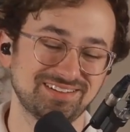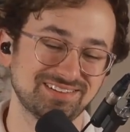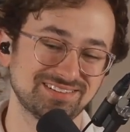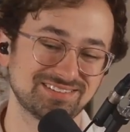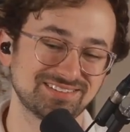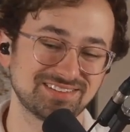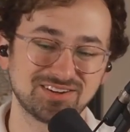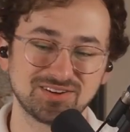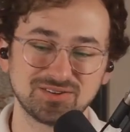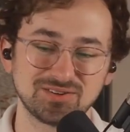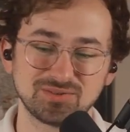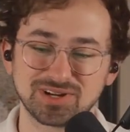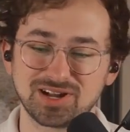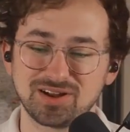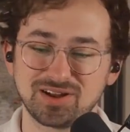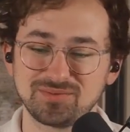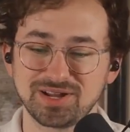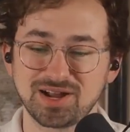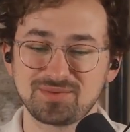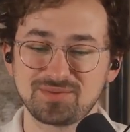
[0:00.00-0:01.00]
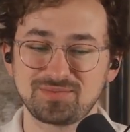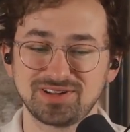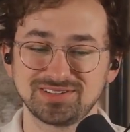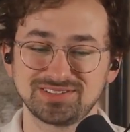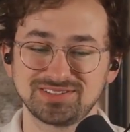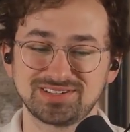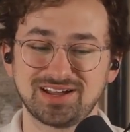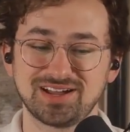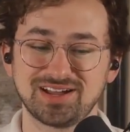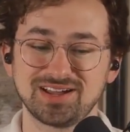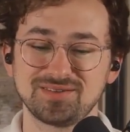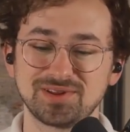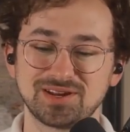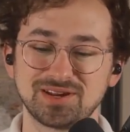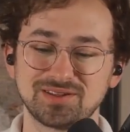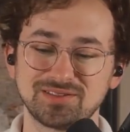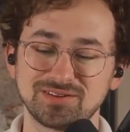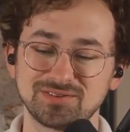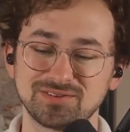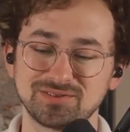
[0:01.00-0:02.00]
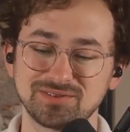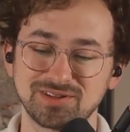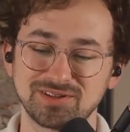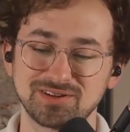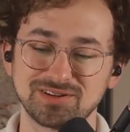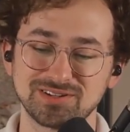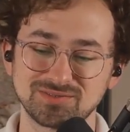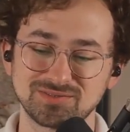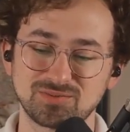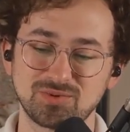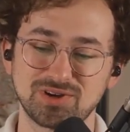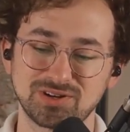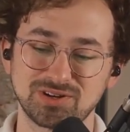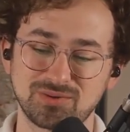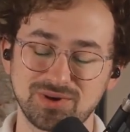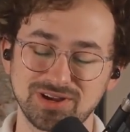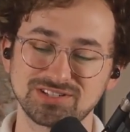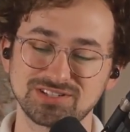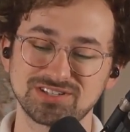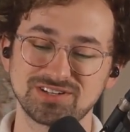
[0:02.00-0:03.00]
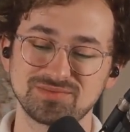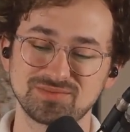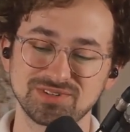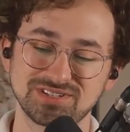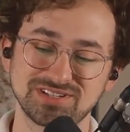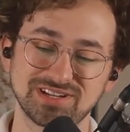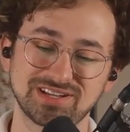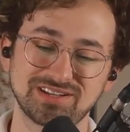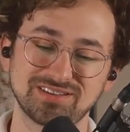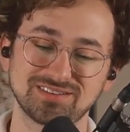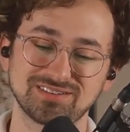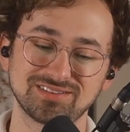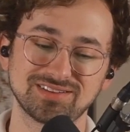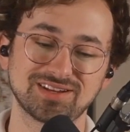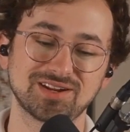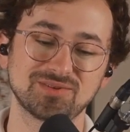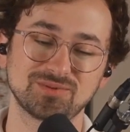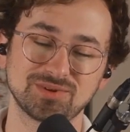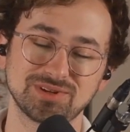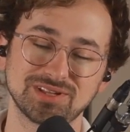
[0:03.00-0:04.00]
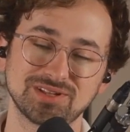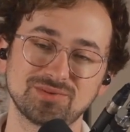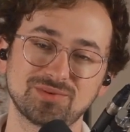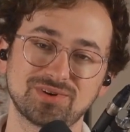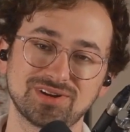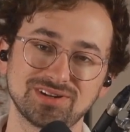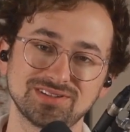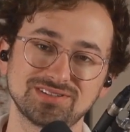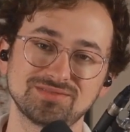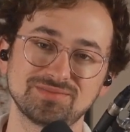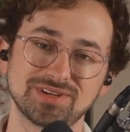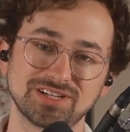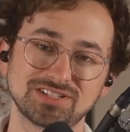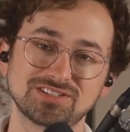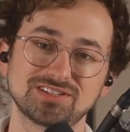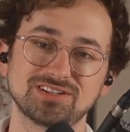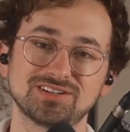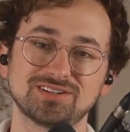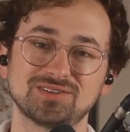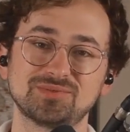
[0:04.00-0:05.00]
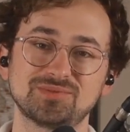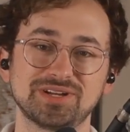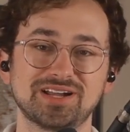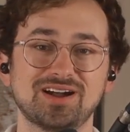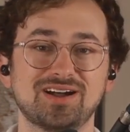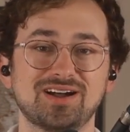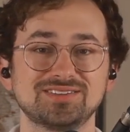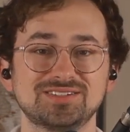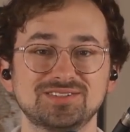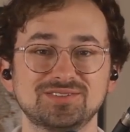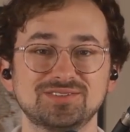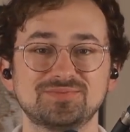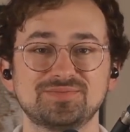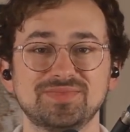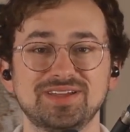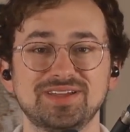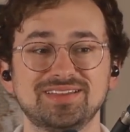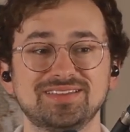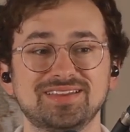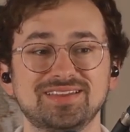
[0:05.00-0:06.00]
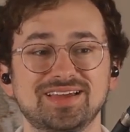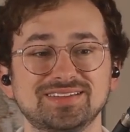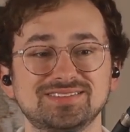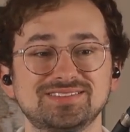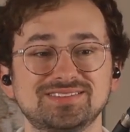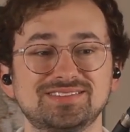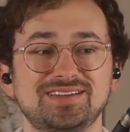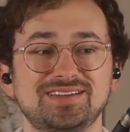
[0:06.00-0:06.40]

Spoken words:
So we're coming up on time, and there is one question in particular that I really wanted to make sure we got to, and that's,